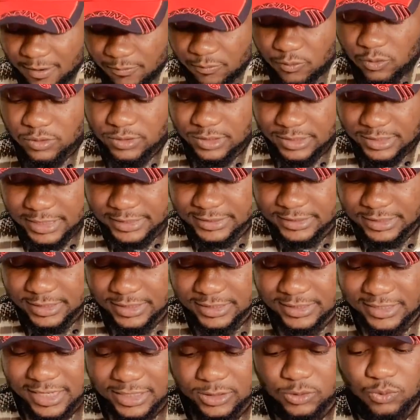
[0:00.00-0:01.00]
wrote yesterday
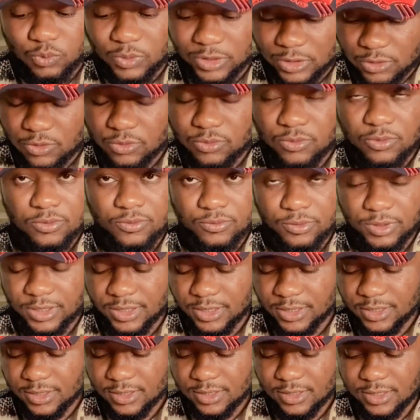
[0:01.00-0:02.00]
that we no go agree,
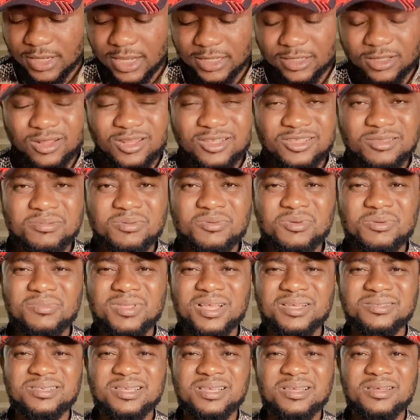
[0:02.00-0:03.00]
and a lot of people be
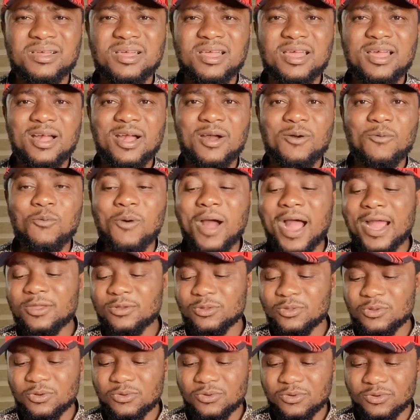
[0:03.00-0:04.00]
like, say, why you
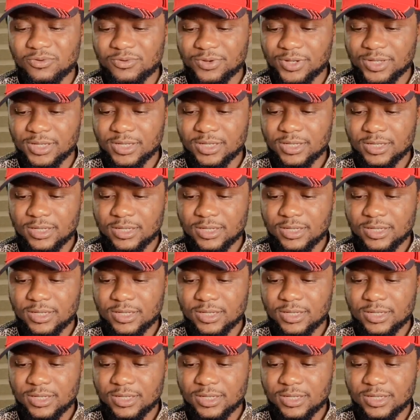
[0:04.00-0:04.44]
no go agree?